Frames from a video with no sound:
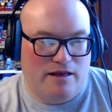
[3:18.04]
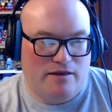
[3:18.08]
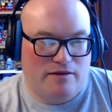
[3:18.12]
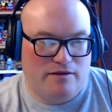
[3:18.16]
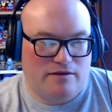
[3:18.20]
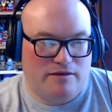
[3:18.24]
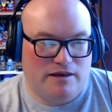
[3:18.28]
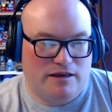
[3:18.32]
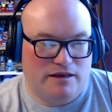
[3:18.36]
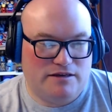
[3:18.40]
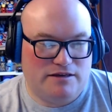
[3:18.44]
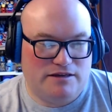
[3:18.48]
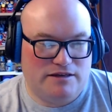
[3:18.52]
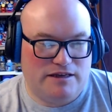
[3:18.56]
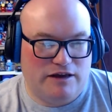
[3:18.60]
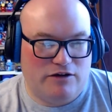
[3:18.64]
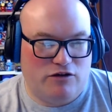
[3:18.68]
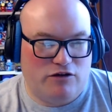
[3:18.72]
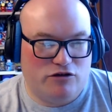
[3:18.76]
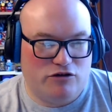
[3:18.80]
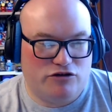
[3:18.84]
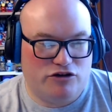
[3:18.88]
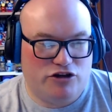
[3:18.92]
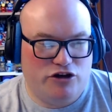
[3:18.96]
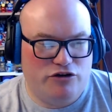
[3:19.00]
they've
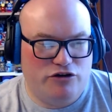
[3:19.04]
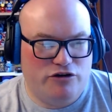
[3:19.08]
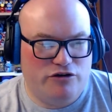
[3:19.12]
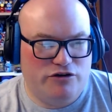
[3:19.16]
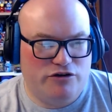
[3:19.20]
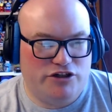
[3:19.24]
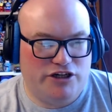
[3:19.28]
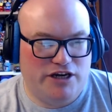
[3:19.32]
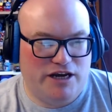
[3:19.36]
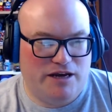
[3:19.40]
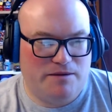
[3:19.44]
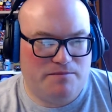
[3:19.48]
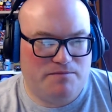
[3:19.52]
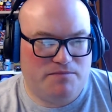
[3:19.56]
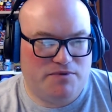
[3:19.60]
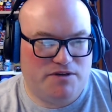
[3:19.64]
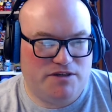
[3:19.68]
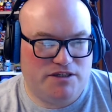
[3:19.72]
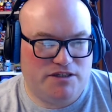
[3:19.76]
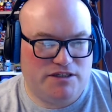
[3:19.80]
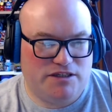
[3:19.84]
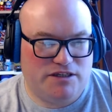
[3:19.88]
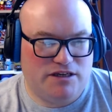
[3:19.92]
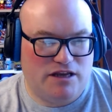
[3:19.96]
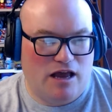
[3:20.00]
got two new
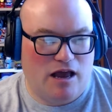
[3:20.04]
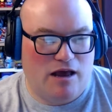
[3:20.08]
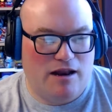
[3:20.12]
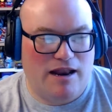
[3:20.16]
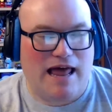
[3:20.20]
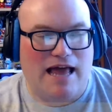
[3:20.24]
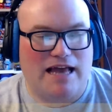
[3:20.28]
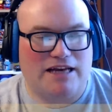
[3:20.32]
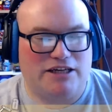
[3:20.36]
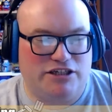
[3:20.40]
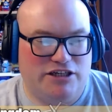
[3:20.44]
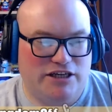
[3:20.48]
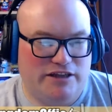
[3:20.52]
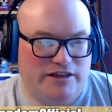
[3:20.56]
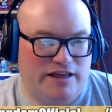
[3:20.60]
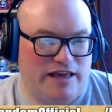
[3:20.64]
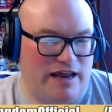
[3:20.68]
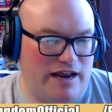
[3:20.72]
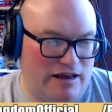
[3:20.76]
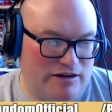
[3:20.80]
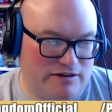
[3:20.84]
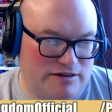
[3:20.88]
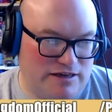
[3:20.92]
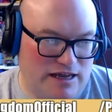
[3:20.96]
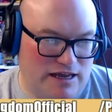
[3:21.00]
ships. Last year they
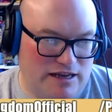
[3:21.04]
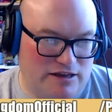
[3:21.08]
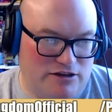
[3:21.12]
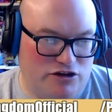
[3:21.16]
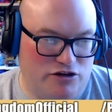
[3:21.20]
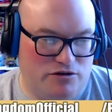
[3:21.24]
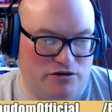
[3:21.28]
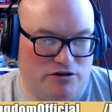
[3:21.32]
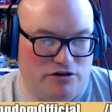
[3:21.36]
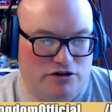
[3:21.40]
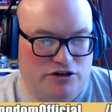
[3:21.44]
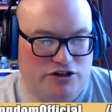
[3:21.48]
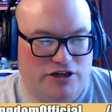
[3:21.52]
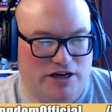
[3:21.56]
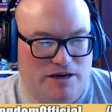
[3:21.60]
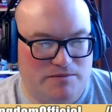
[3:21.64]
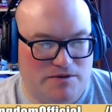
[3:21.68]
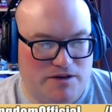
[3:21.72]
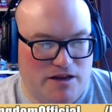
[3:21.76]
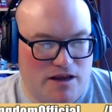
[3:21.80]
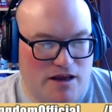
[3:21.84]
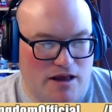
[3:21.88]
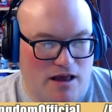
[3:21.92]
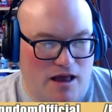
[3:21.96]
announced they had two new ships.